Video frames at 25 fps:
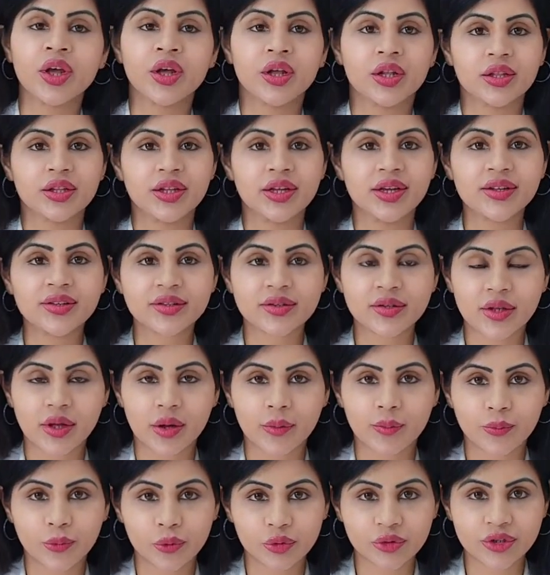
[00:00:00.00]
These
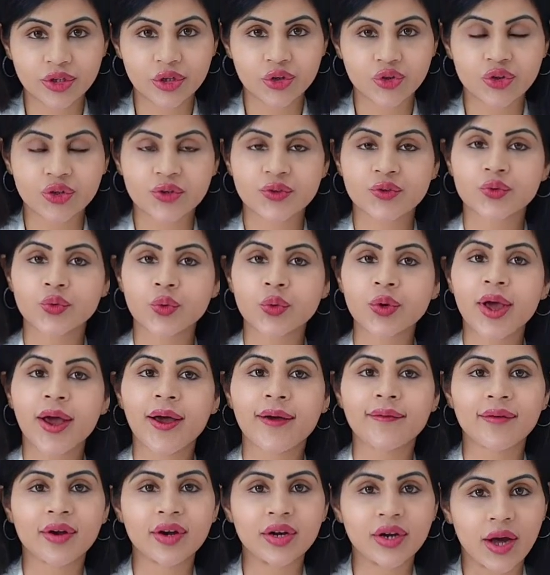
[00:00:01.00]
procedures don't
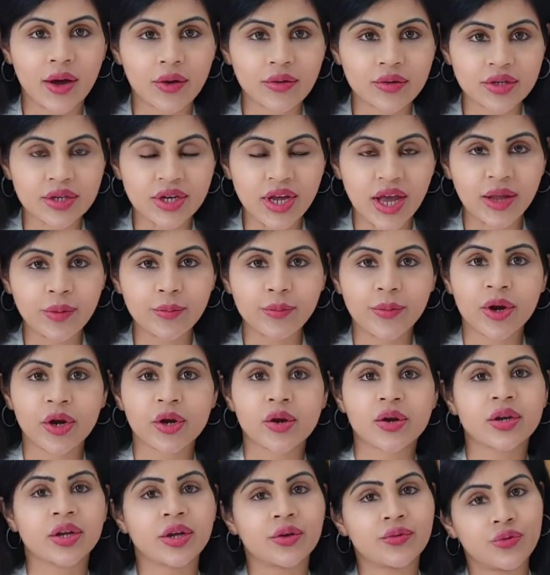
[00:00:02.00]
have a downtime
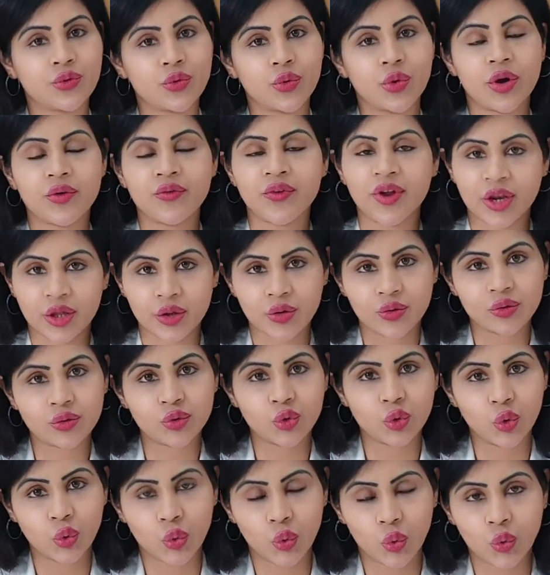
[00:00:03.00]
but give you a very
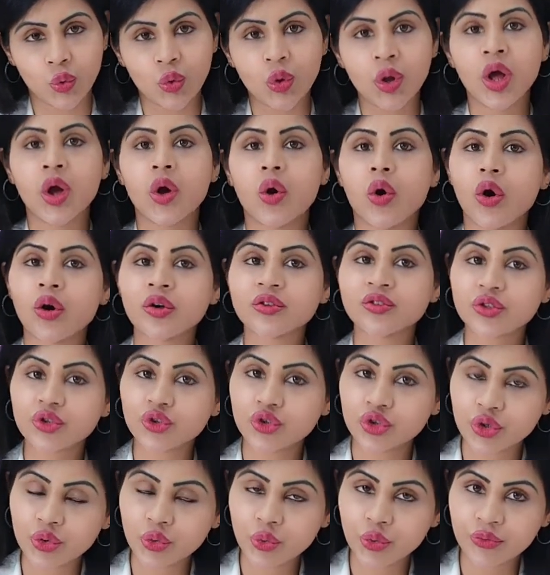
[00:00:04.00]
good glow.
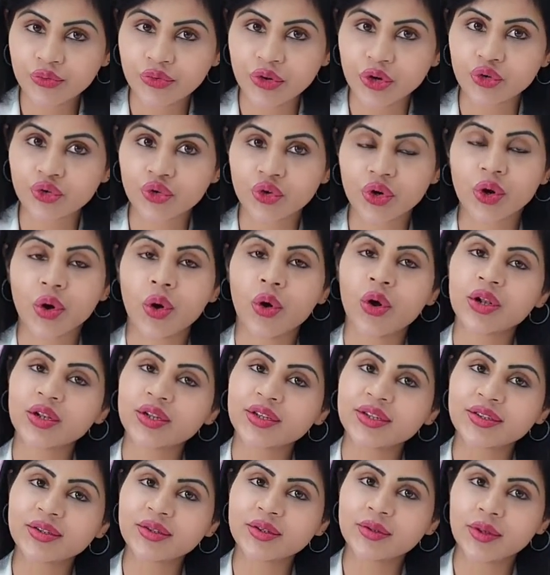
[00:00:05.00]
Oxygenofacial, all
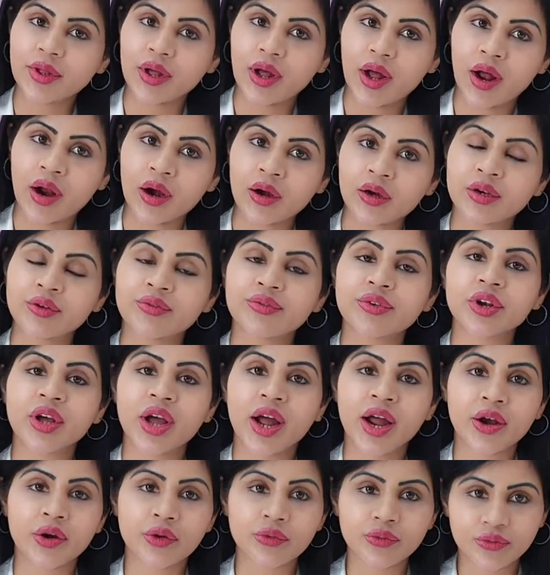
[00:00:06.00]
these are different
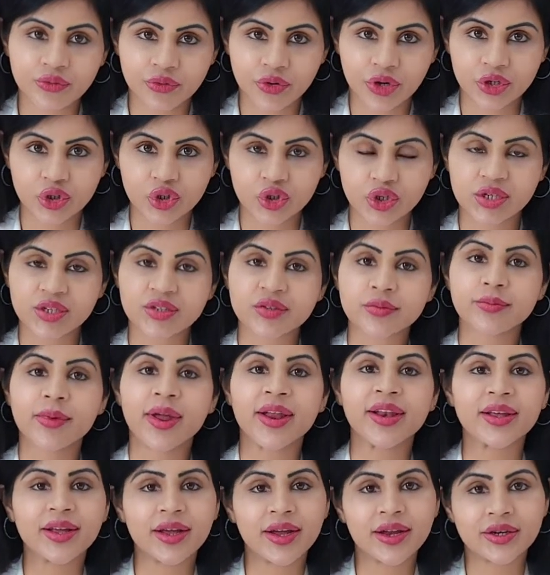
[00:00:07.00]
kind of facials,
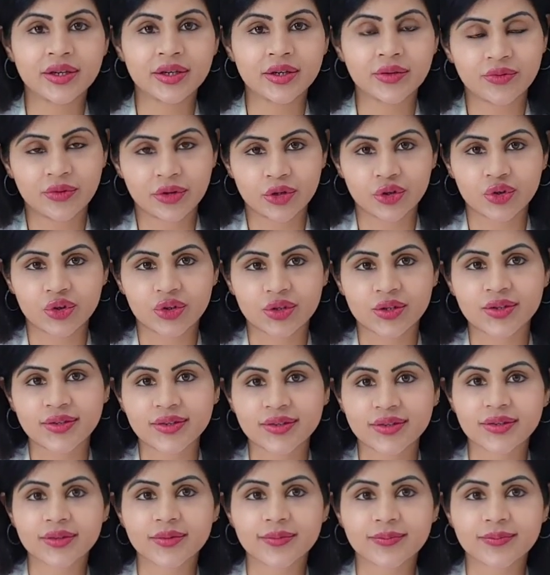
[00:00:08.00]
medicated facials.